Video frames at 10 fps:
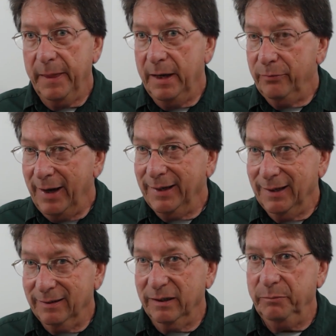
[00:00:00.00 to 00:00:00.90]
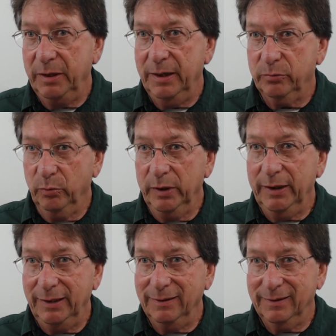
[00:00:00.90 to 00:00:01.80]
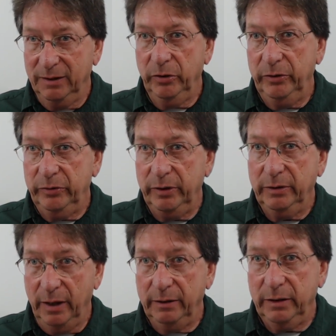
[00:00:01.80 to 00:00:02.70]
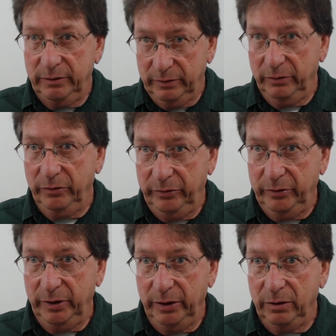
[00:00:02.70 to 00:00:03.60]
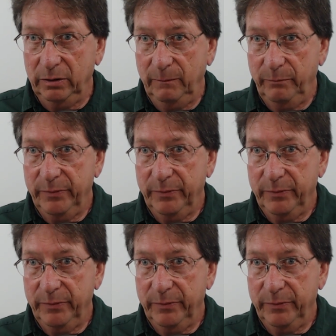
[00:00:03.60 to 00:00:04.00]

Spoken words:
if I get something that's really seriously, deadly, seriously ill,